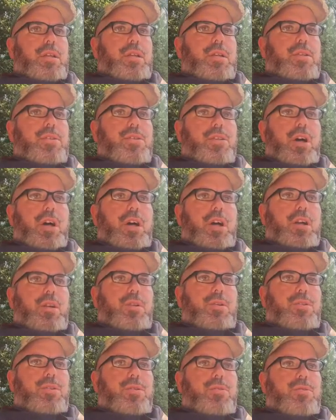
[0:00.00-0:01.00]

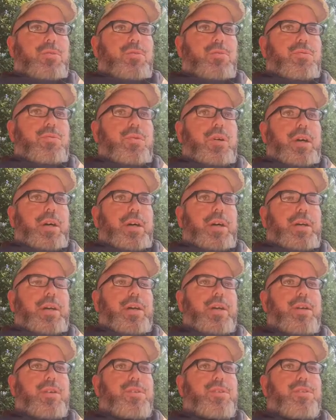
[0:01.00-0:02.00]
start to
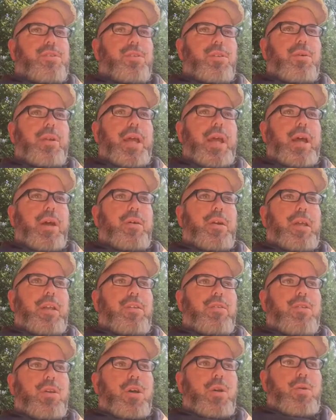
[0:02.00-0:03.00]
slow down
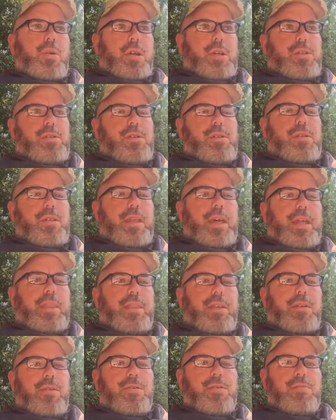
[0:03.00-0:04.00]
and notice that
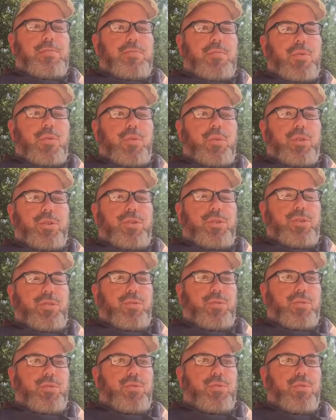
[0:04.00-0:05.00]
there's more
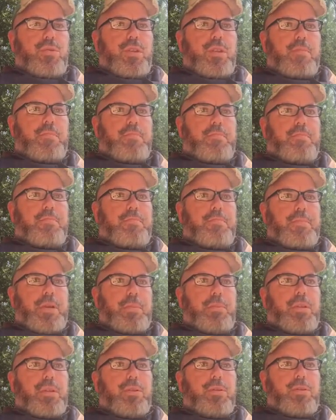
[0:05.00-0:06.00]
to the
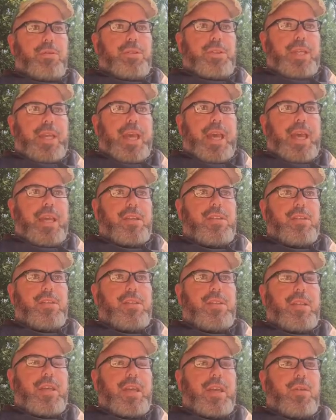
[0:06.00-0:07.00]
biblical
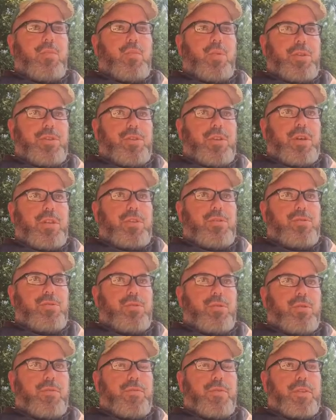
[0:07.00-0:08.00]
text than what's on the
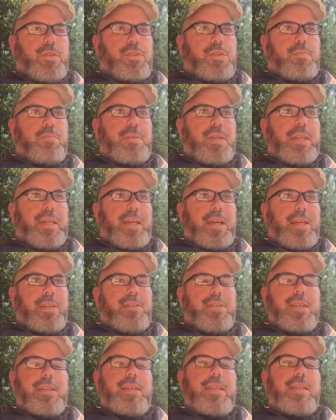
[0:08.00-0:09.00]
surface
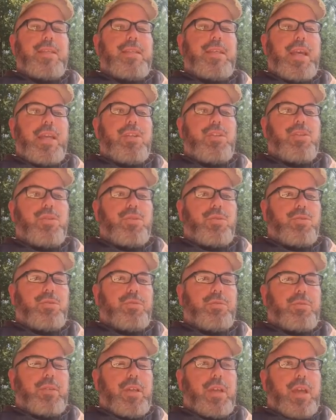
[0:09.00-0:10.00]
because it's intentional.
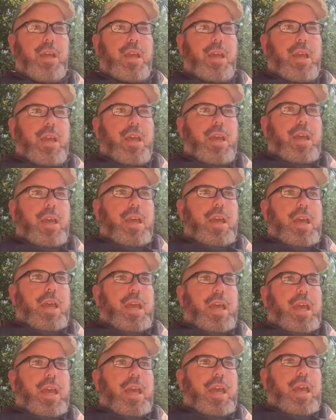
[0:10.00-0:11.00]

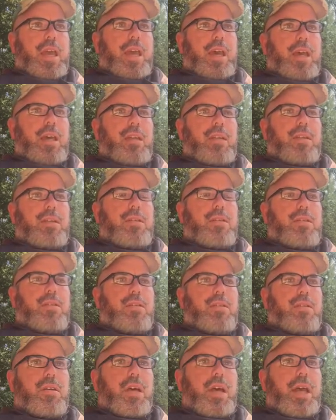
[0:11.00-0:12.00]
And
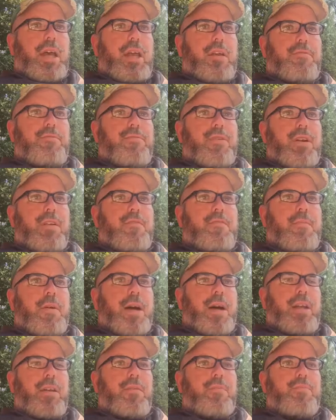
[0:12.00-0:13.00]
I had a friend of
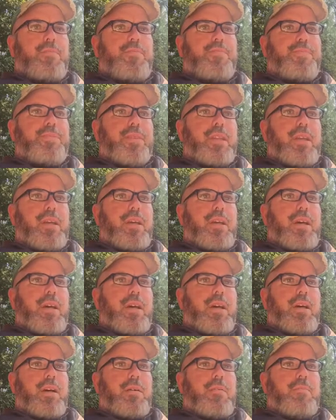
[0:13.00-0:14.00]
mine
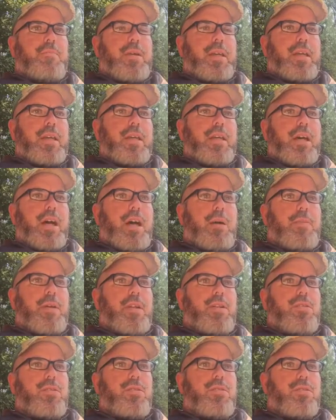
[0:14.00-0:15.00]
make a
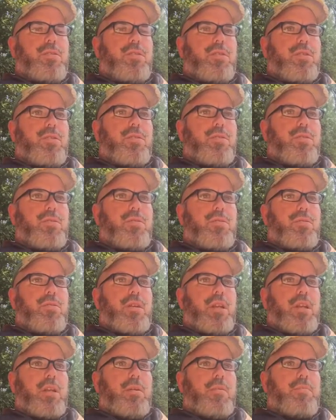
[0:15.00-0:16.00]
comment
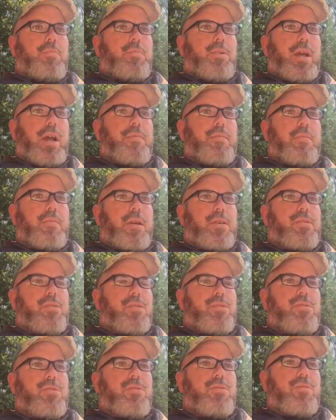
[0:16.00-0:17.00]
in a private
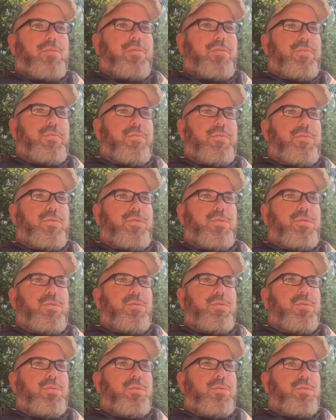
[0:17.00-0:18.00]
message
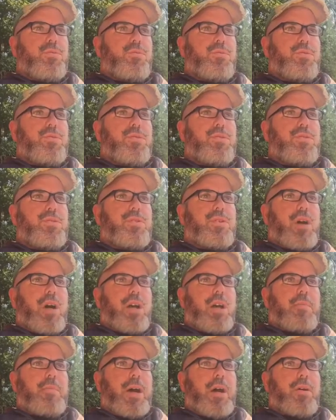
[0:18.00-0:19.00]
to
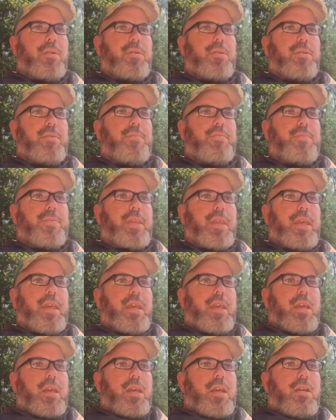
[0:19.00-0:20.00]
talk about
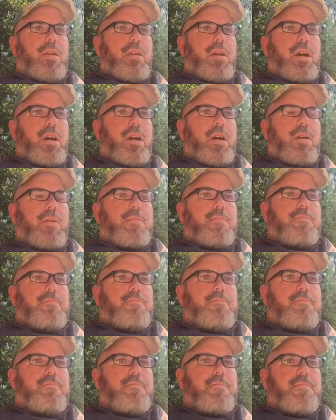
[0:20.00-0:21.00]
um,
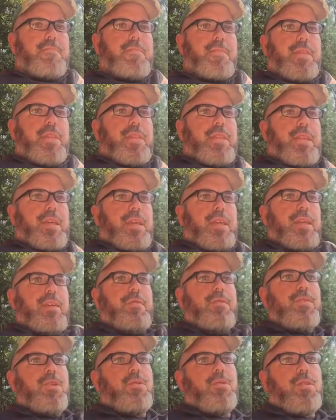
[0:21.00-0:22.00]
the
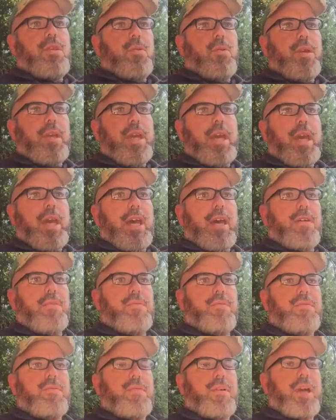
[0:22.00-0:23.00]
view that we
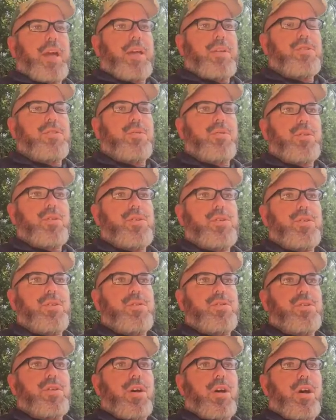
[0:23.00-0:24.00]
have as
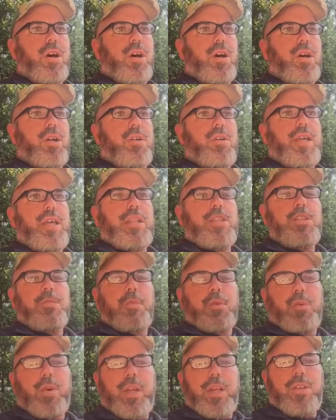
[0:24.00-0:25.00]
Christians on
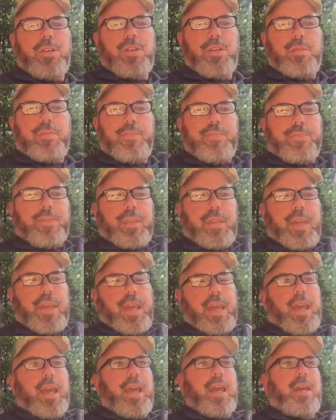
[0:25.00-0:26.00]
inspiration.
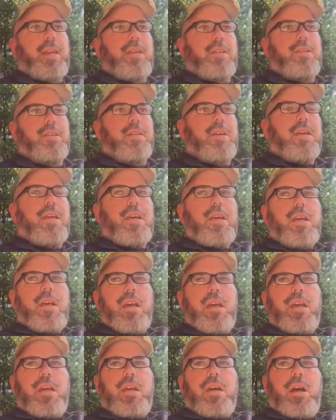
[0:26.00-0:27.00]
And
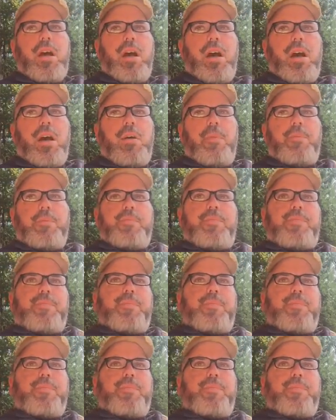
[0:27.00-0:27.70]
um,